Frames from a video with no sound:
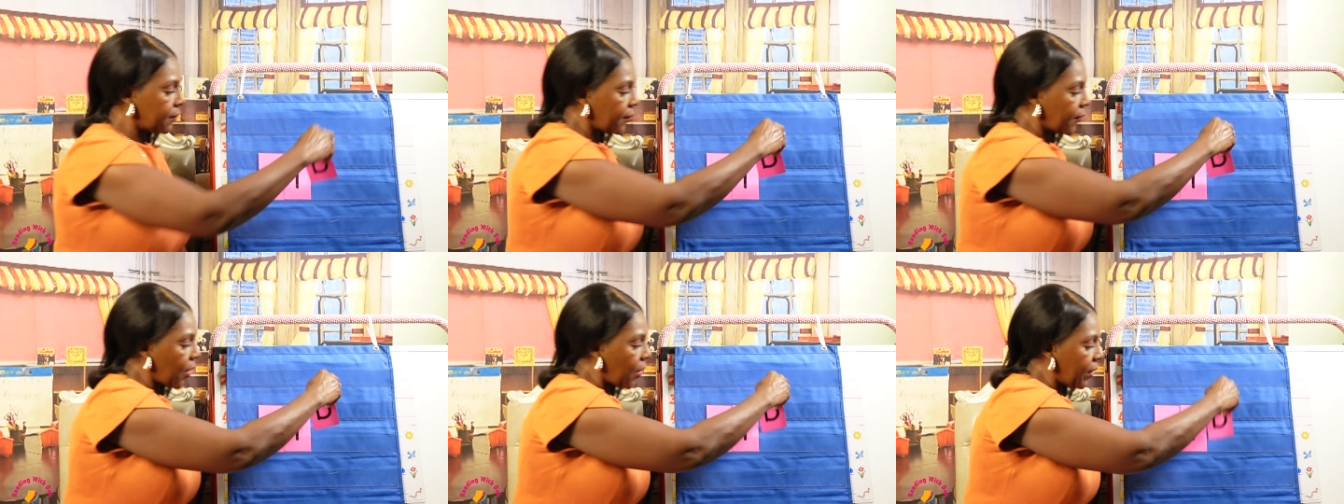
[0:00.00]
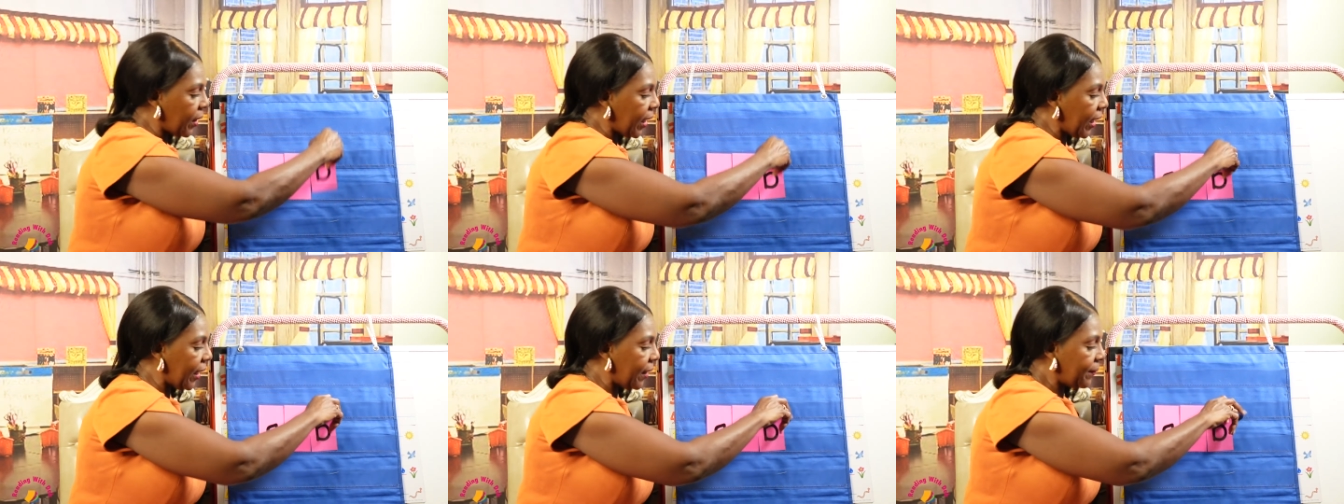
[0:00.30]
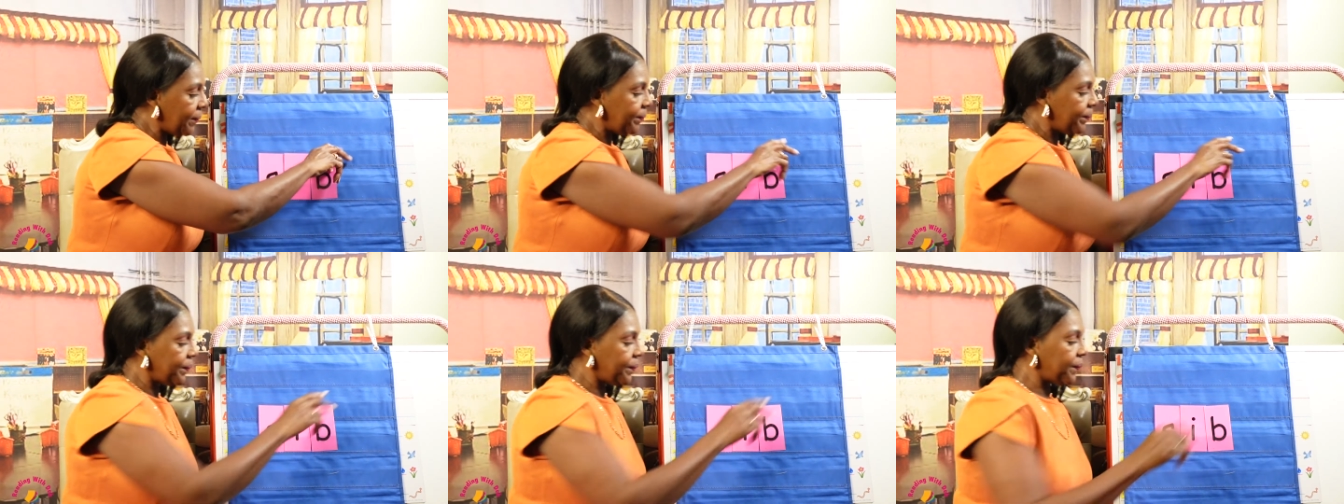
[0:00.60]
Okay.
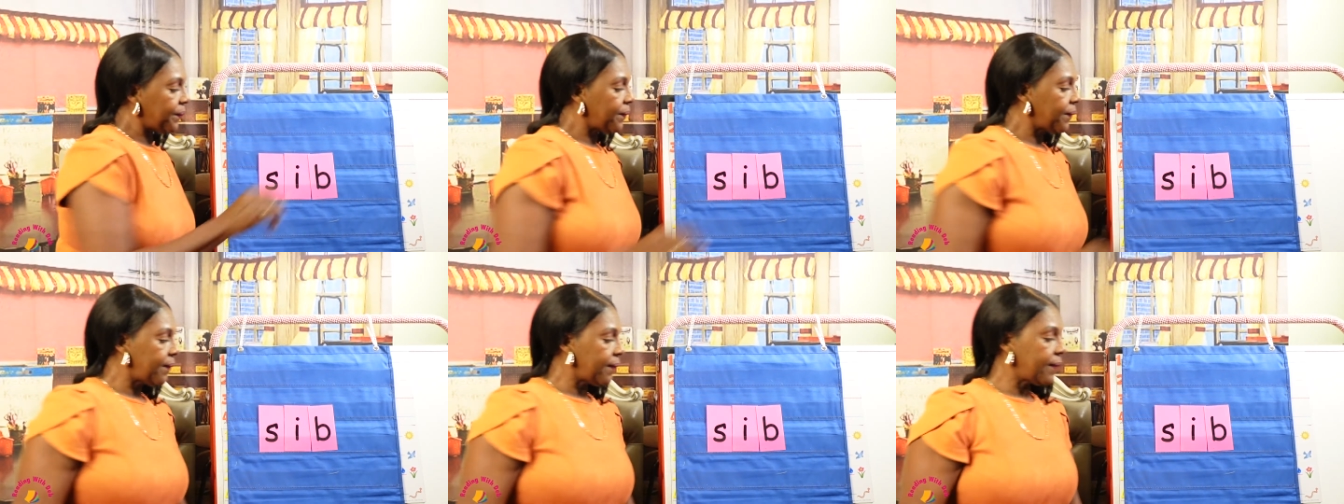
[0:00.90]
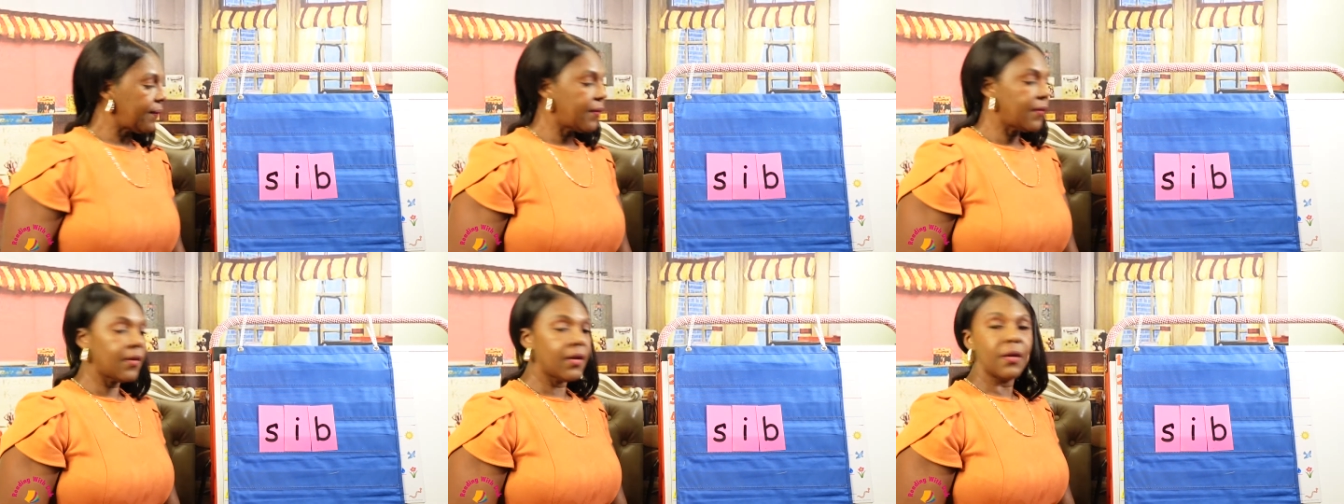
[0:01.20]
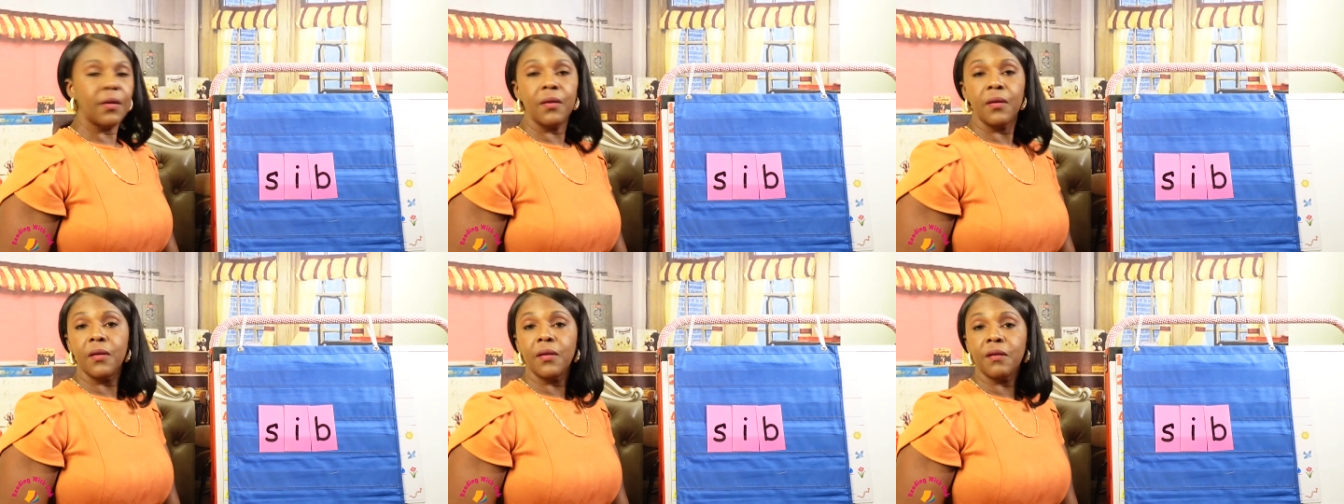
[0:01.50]

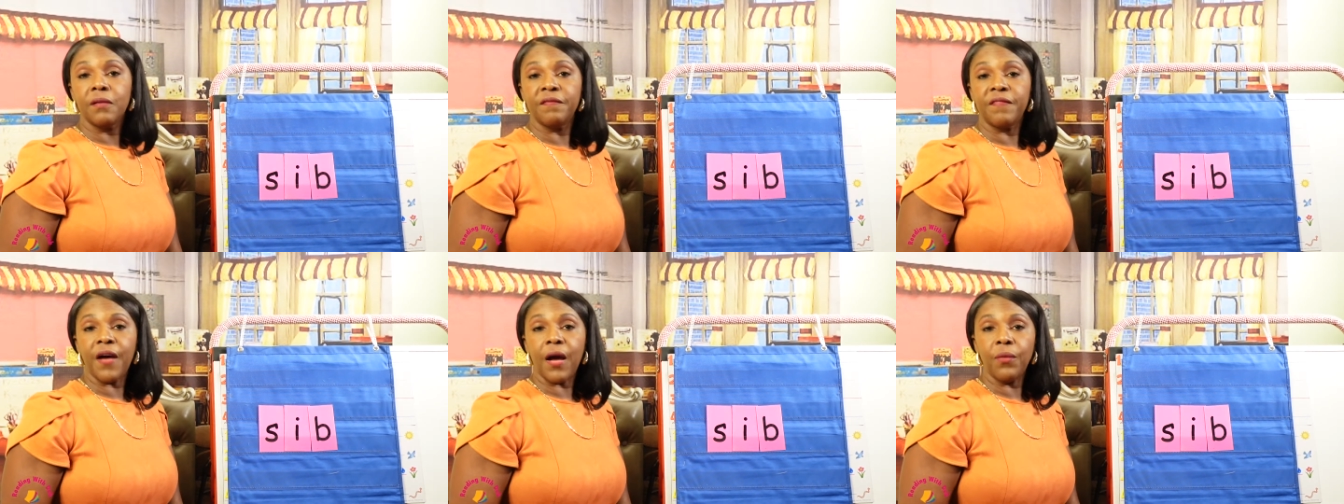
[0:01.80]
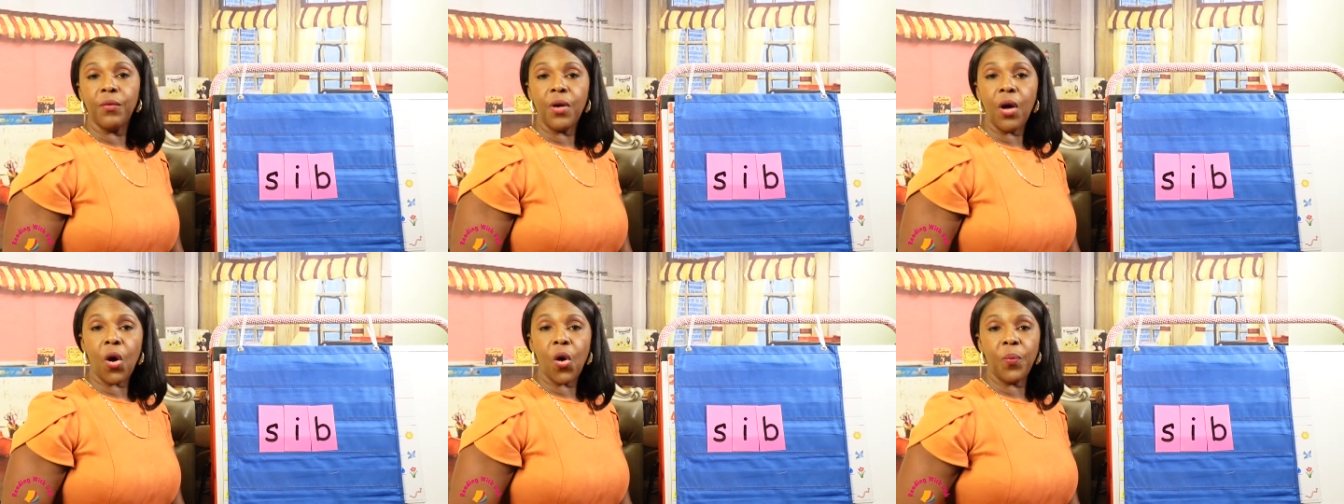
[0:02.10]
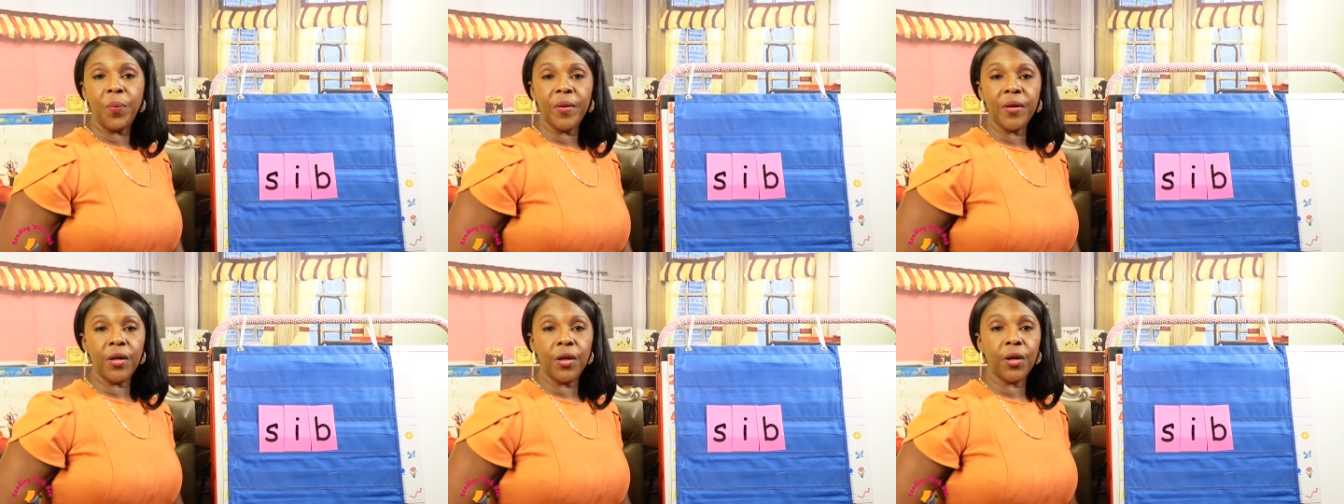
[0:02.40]
Vowel
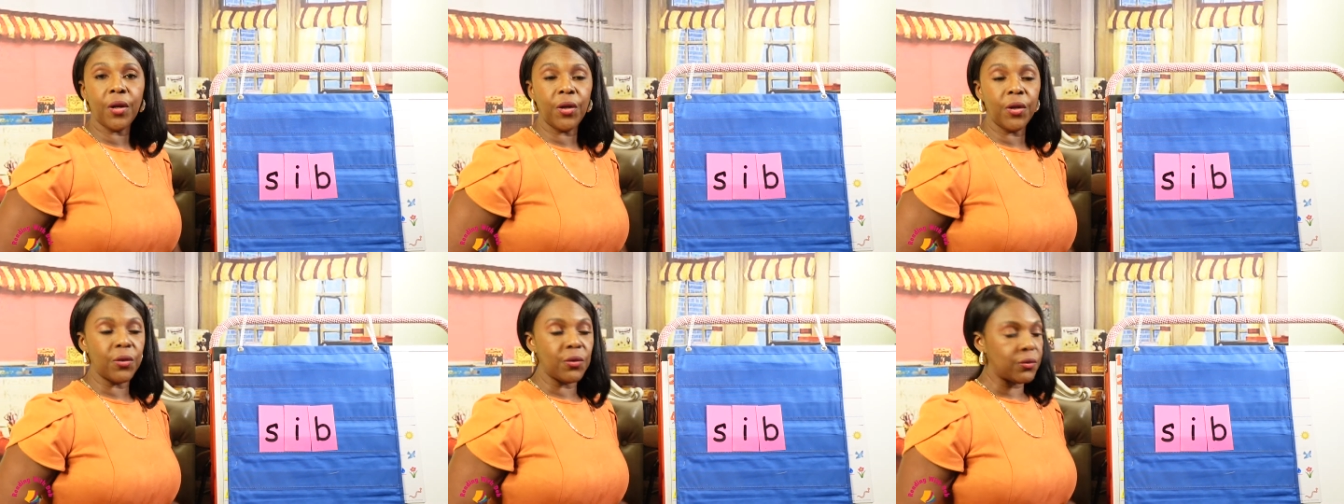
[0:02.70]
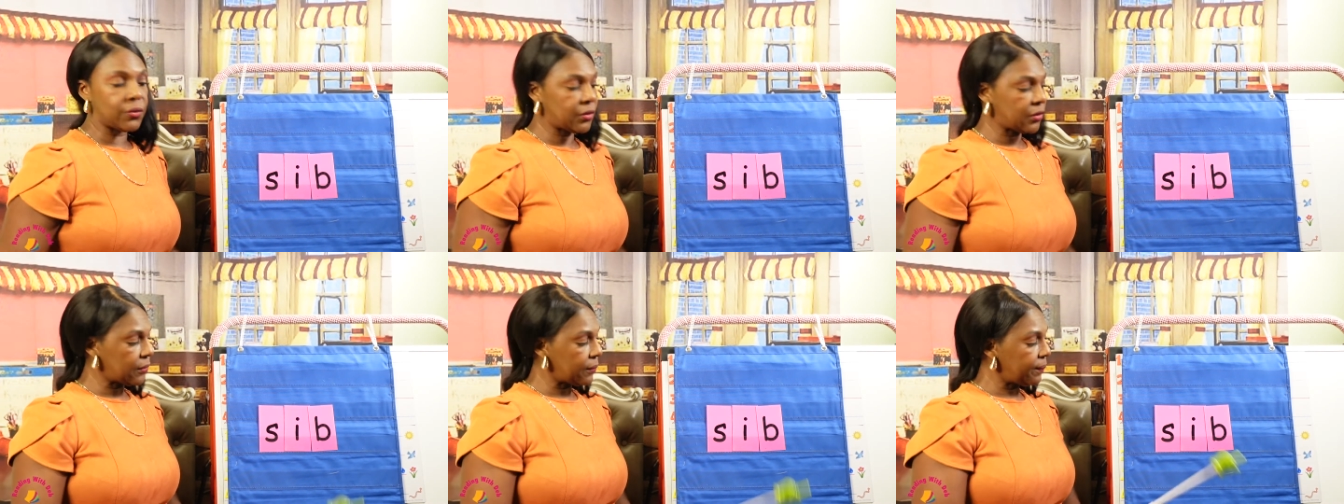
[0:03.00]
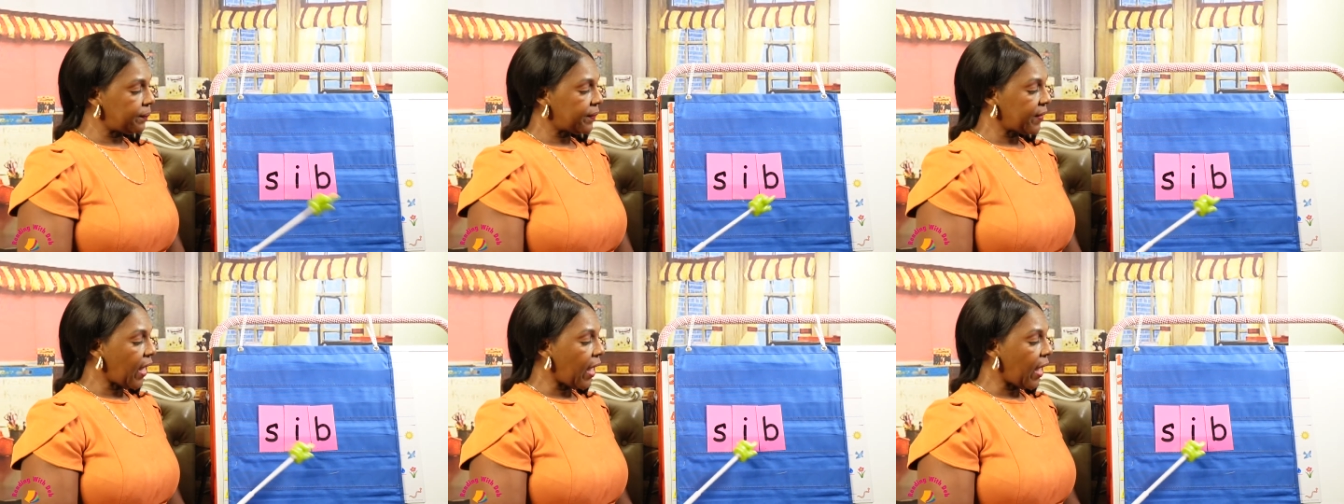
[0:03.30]
open or close?